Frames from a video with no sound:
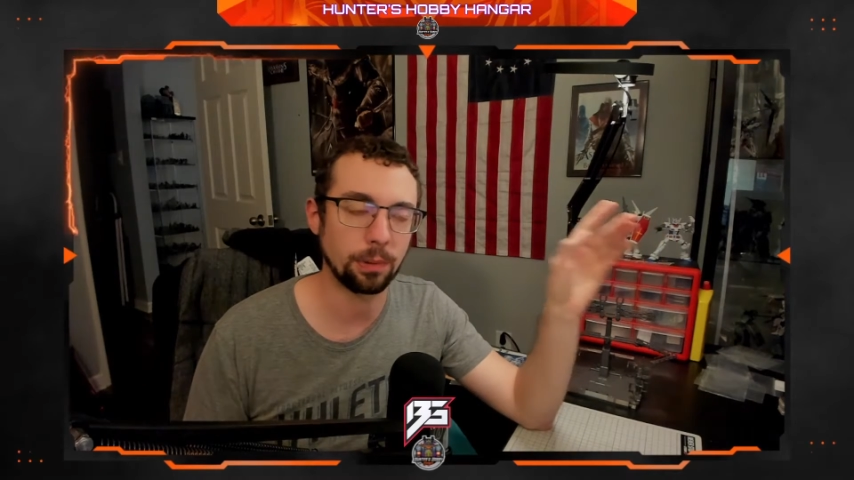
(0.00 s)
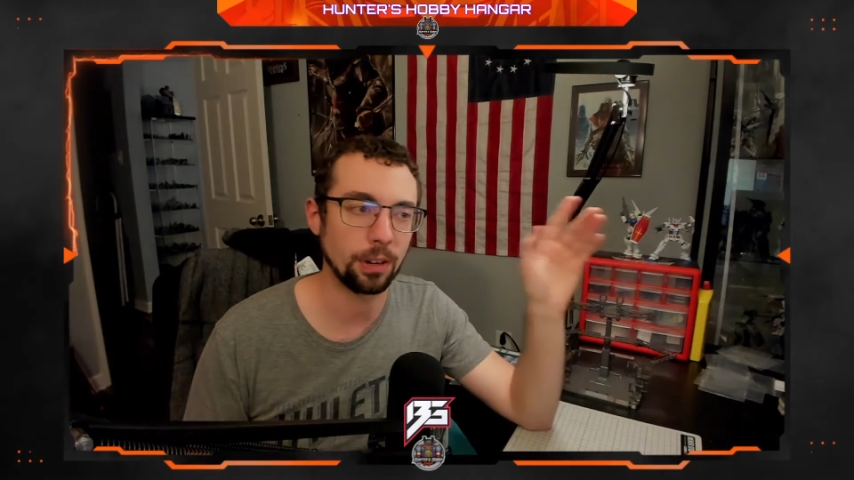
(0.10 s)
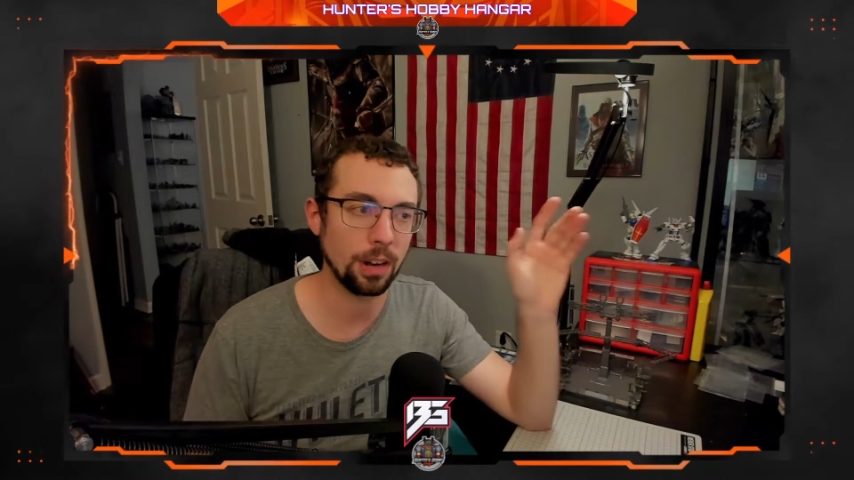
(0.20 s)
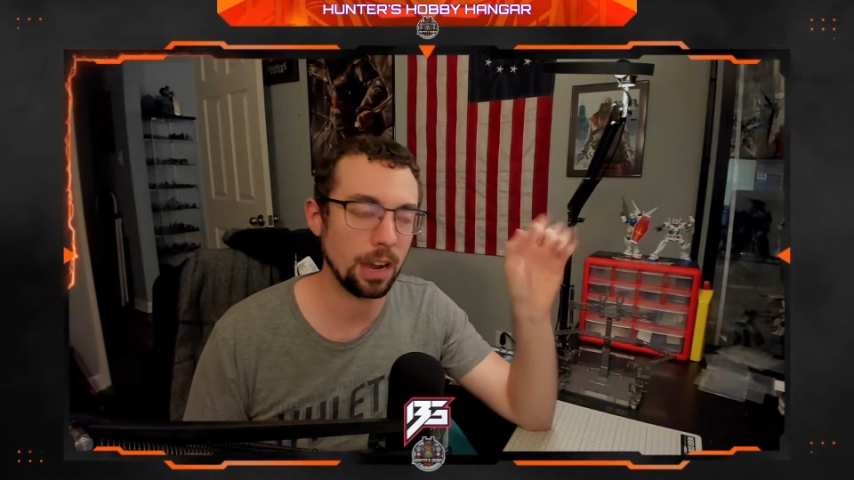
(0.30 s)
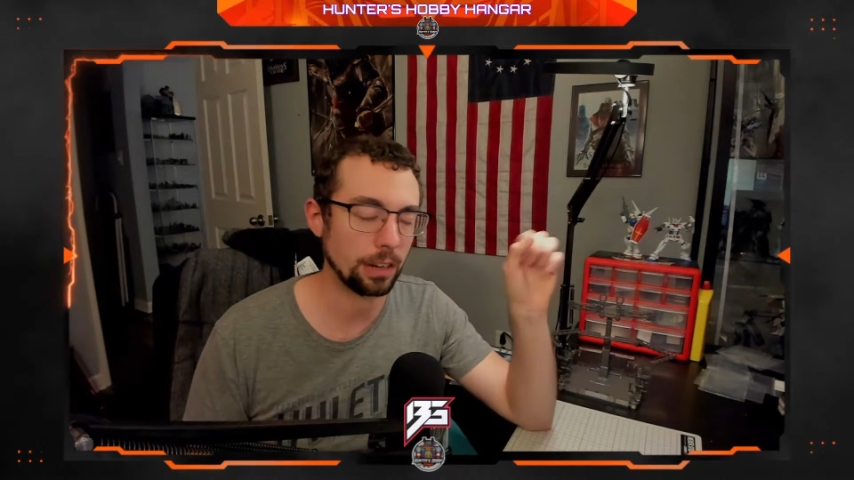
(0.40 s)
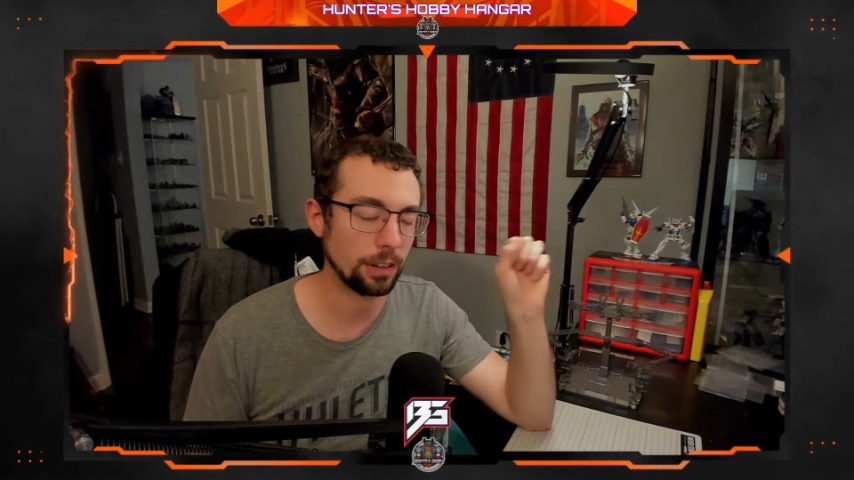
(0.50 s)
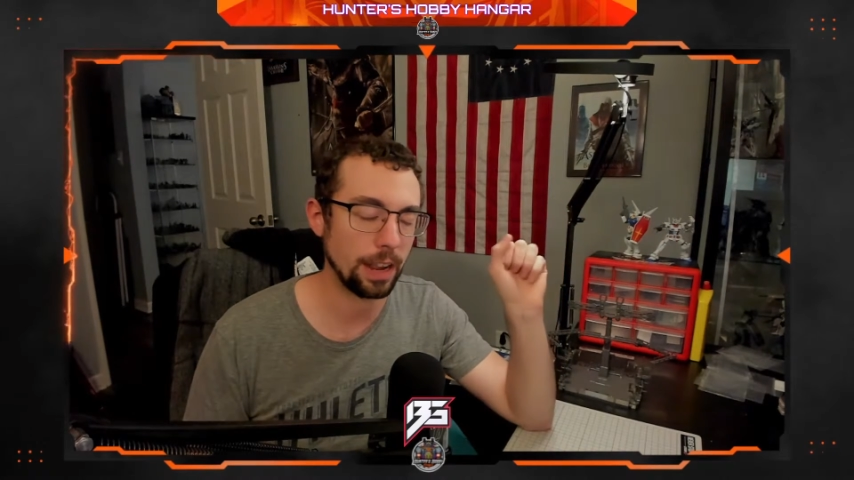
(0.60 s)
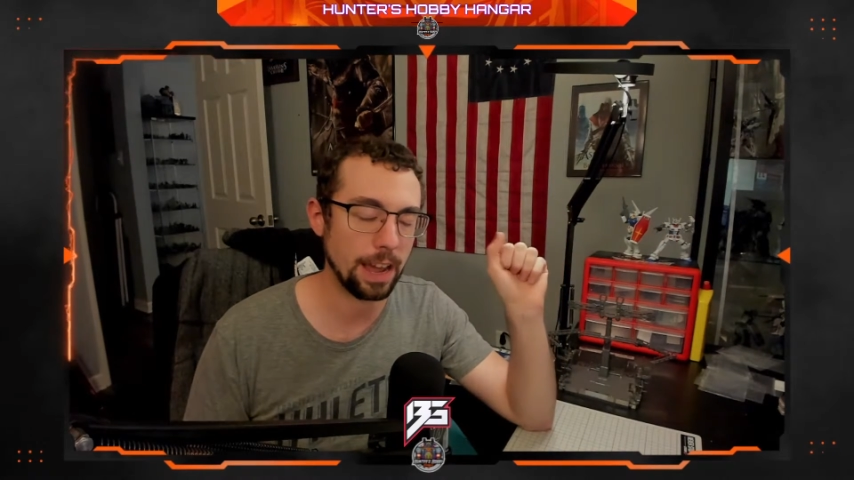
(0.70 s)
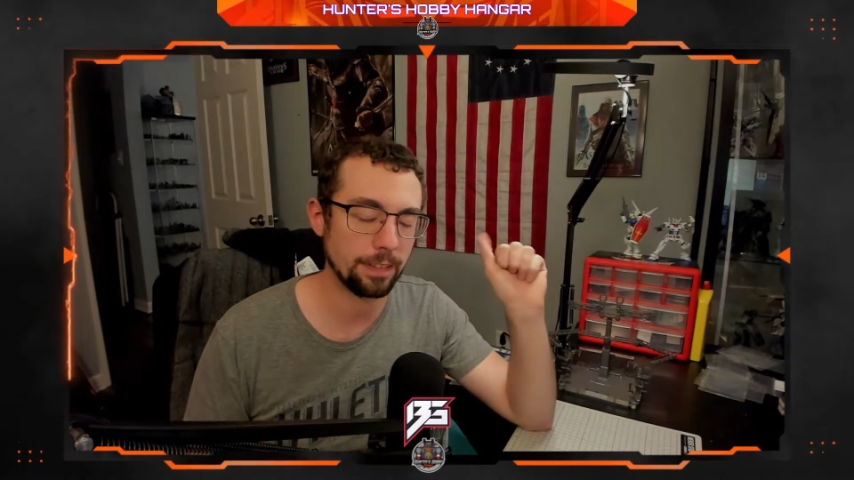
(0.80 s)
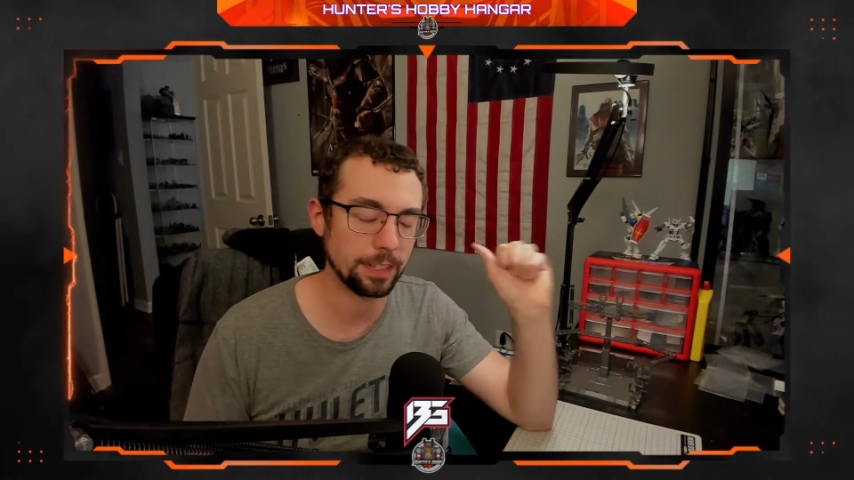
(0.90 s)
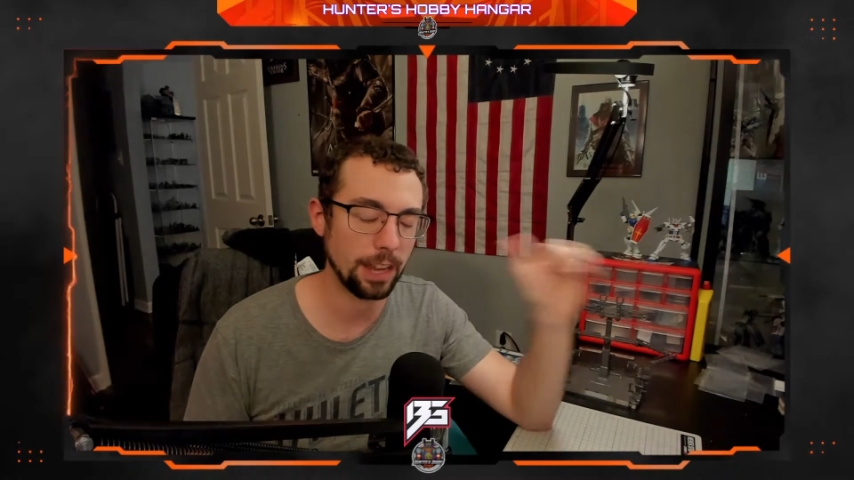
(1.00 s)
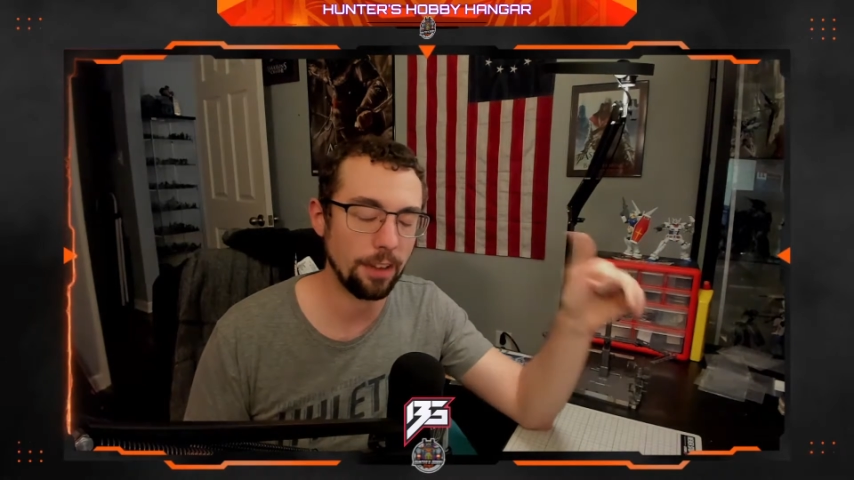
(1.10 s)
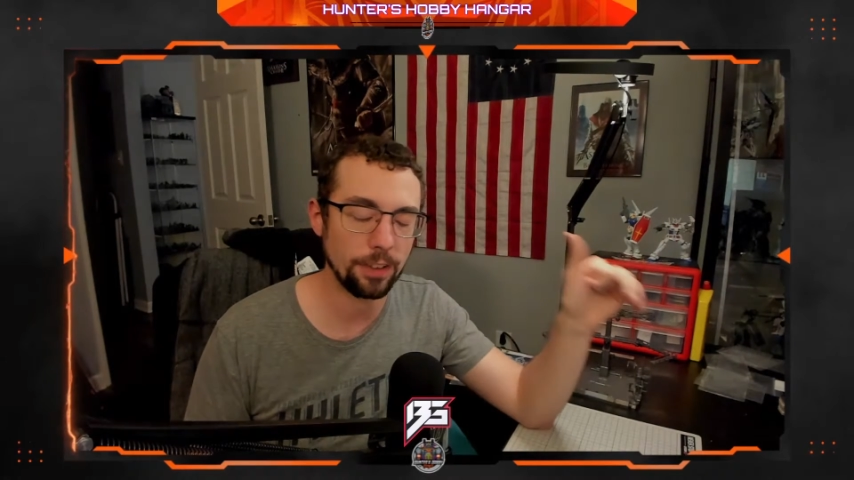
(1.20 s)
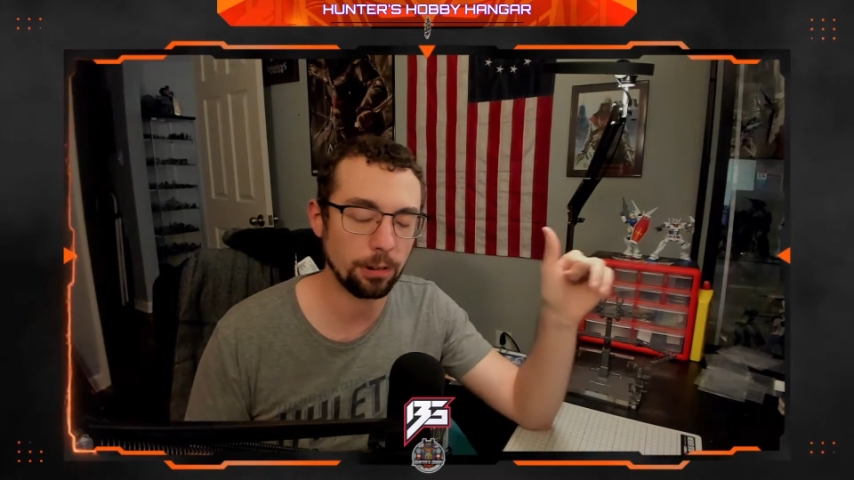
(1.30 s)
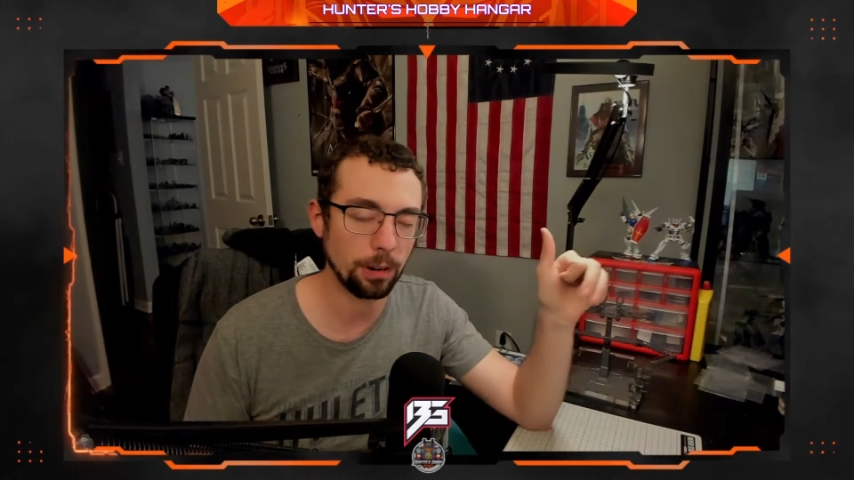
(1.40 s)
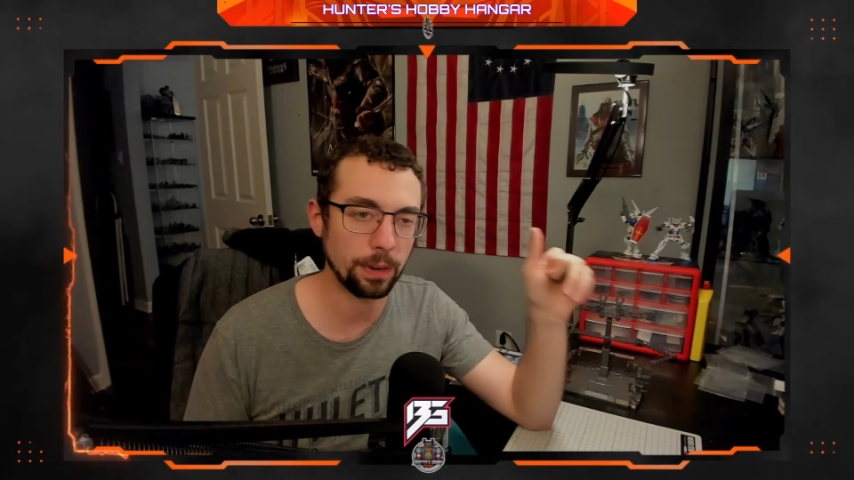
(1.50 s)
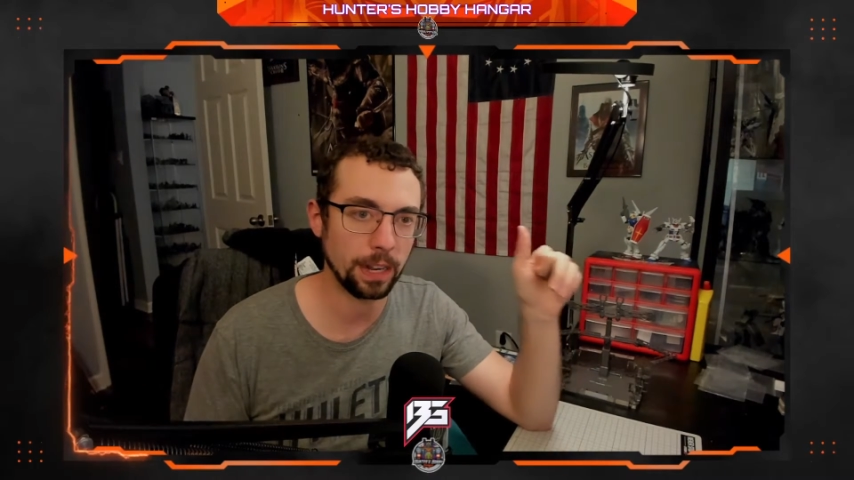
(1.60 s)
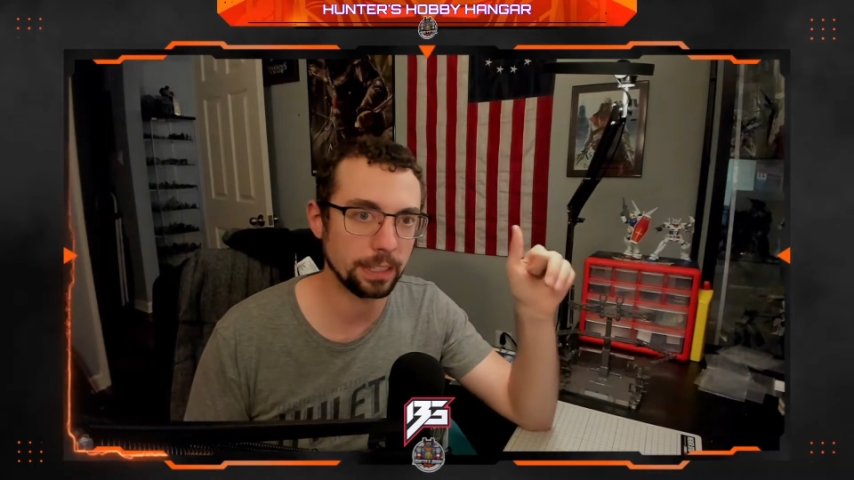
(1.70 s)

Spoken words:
but they're not going to have as heavy equipment